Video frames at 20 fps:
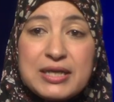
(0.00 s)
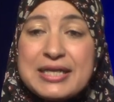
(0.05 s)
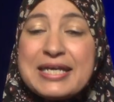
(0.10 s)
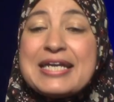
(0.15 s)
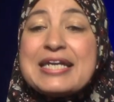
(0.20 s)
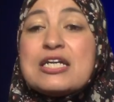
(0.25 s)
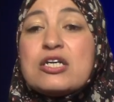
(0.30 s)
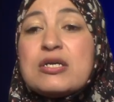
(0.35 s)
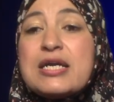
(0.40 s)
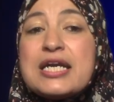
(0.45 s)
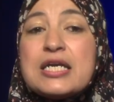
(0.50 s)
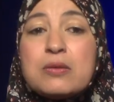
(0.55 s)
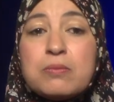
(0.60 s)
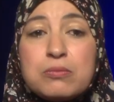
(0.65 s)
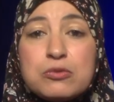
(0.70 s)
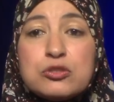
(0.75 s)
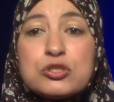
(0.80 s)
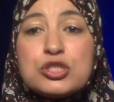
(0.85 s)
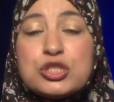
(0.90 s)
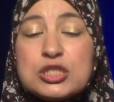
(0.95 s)
care and
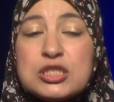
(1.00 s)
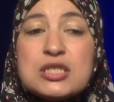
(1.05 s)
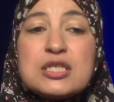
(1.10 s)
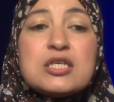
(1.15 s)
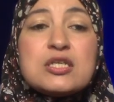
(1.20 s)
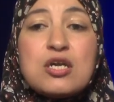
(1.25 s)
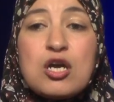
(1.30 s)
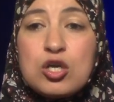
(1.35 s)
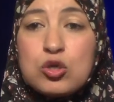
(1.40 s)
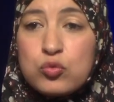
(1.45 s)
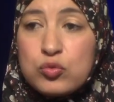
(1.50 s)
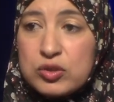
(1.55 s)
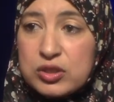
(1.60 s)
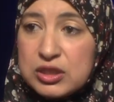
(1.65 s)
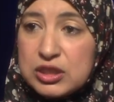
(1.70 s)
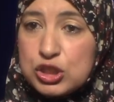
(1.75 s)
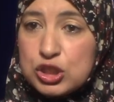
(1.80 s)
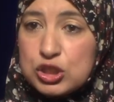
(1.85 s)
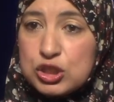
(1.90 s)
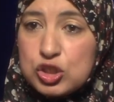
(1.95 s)
mercy in our
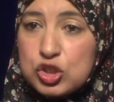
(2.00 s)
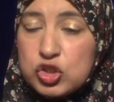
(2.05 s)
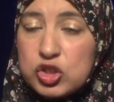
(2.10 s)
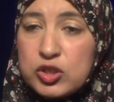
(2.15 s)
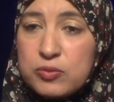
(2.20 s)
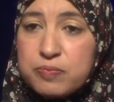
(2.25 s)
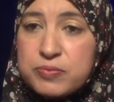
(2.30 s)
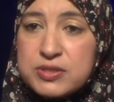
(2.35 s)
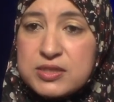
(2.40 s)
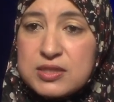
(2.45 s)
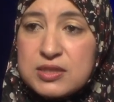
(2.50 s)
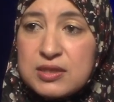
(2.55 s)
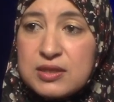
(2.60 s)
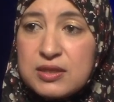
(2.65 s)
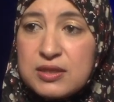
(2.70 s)
relationships.